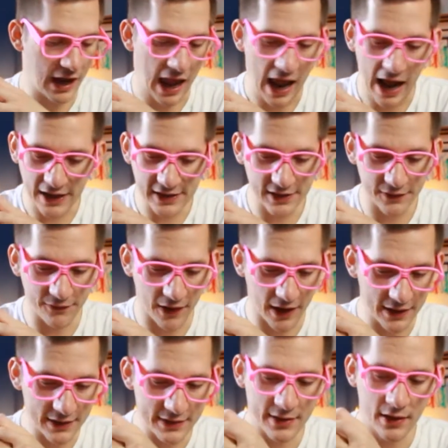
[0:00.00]
to
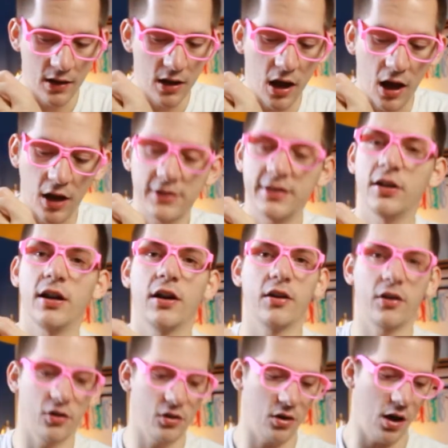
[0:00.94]
activate a
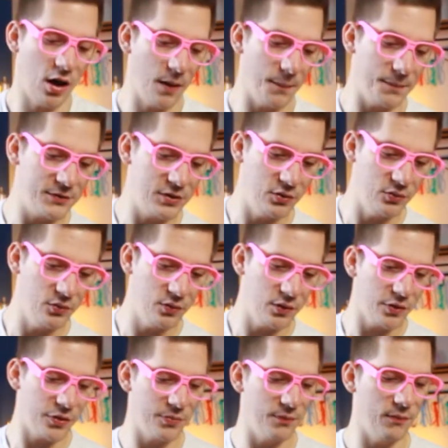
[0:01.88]
terror up to
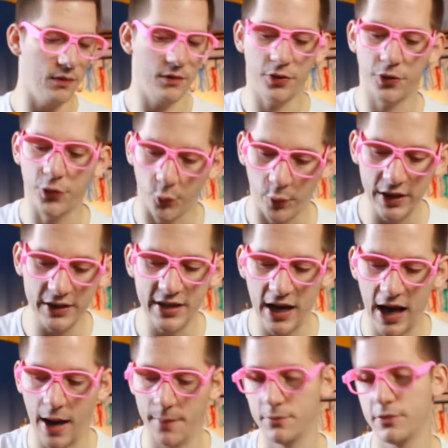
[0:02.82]
3
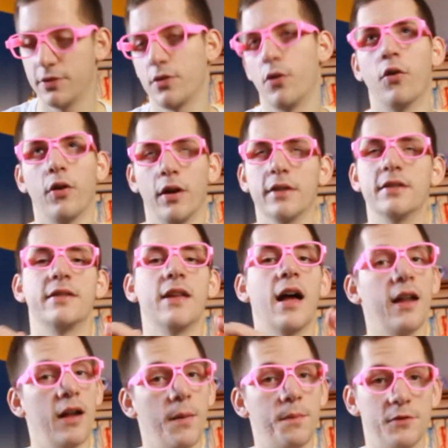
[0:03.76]
times, or it's
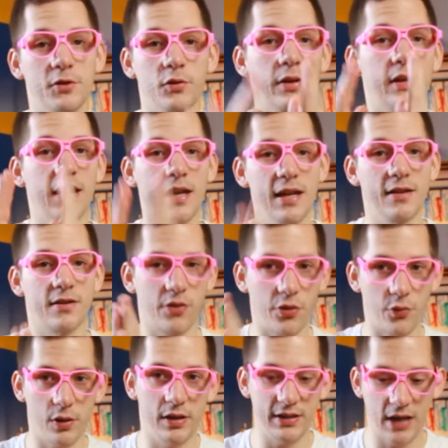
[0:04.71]
not up to, it is
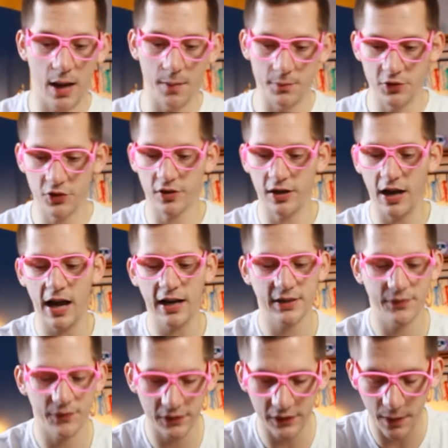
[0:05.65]
3 times. You're going to
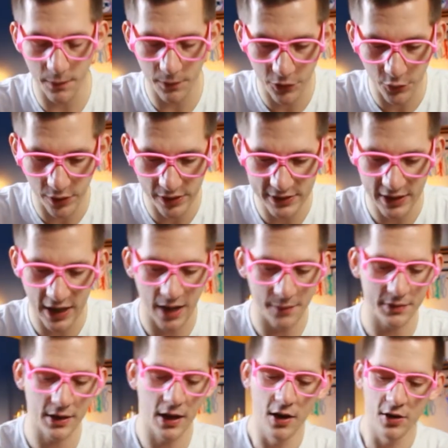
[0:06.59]
activate them 3
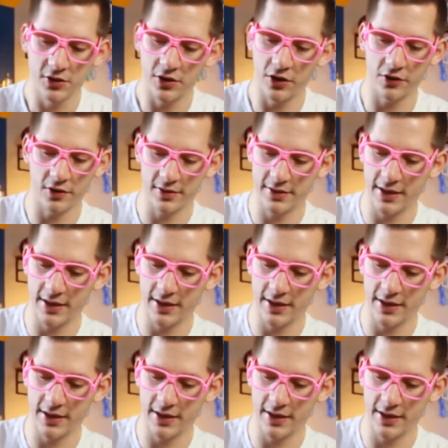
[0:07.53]
times. So you're going to